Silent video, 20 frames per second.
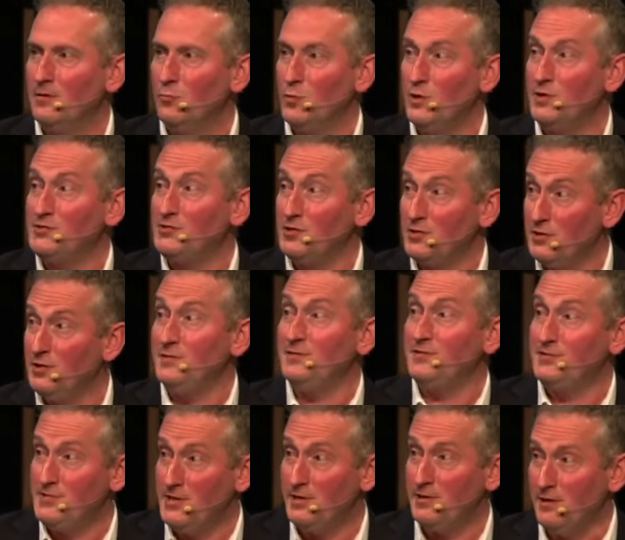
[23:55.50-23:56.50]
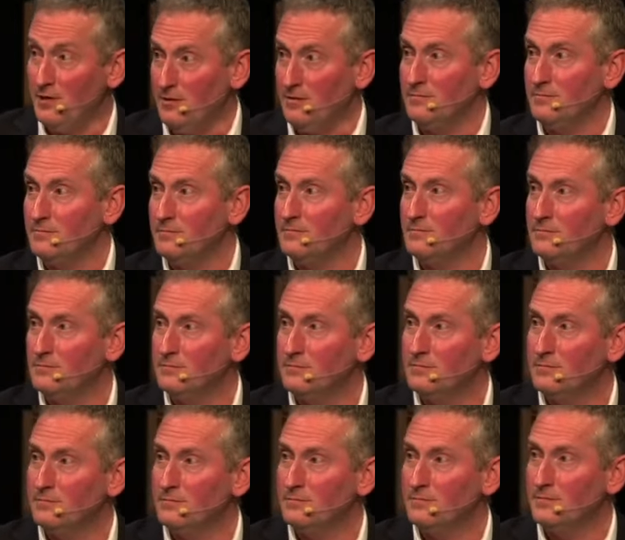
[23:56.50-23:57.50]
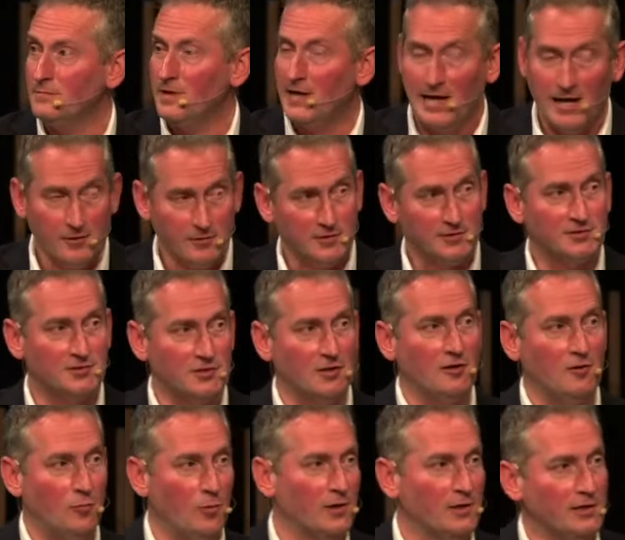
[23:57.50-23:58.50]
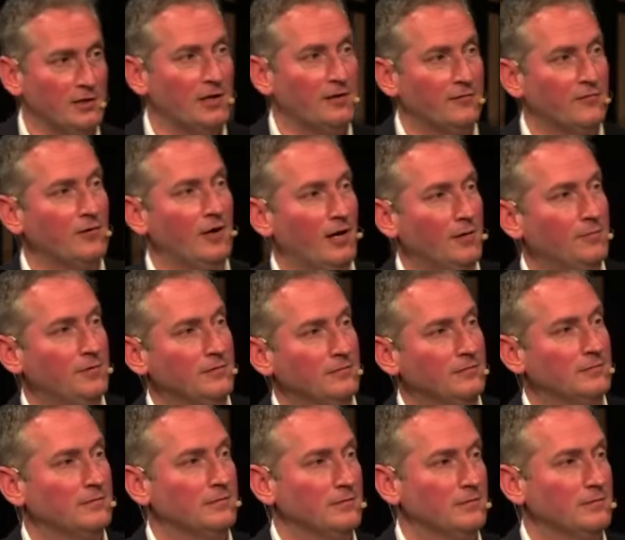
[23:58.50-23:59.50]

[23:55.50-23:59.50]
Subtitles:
We're to consider how to stir one another up.